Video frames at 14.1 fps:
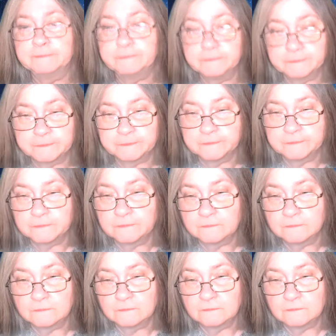
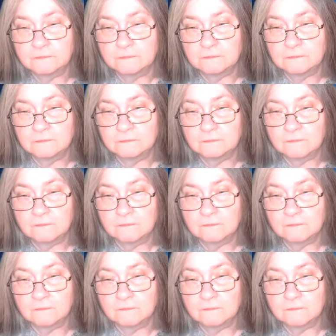(silence)